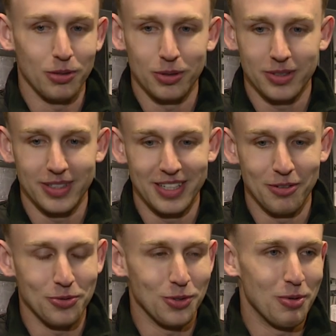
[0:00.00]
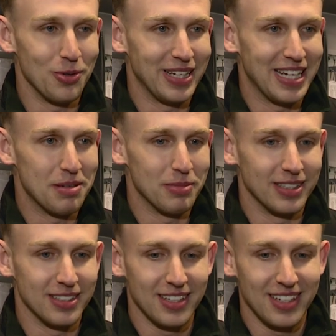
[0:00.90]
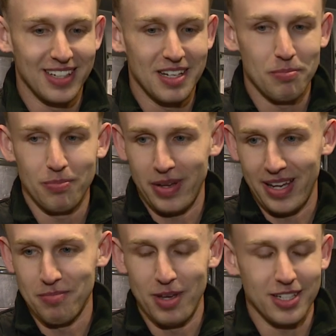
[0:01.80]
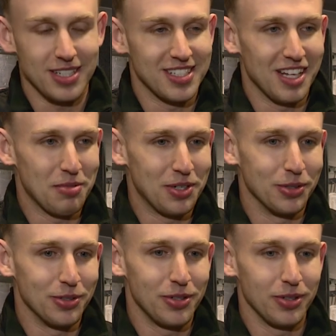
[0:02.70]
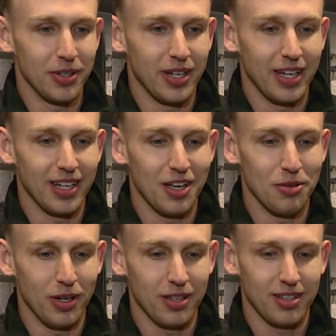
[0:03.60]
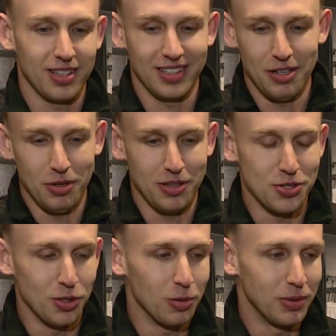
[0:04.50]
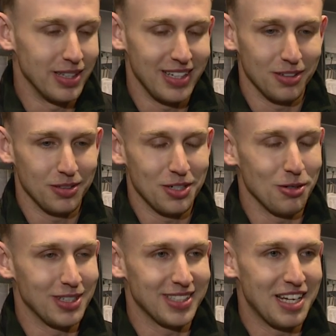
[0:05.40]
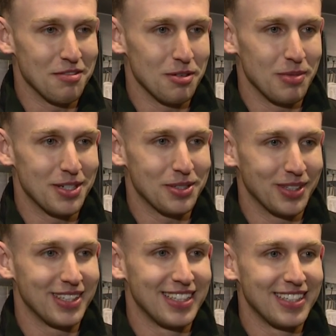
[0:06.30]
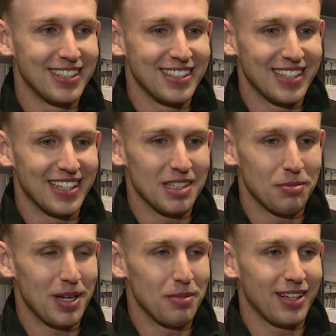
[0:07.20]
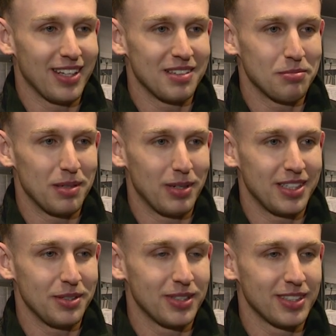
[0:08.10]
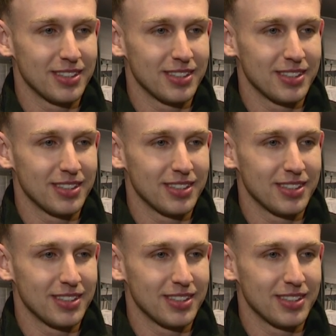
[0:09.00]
all know about the game, and merchants that I've been going to out with the job, and they're all excited for me, so it's a pretty big deal.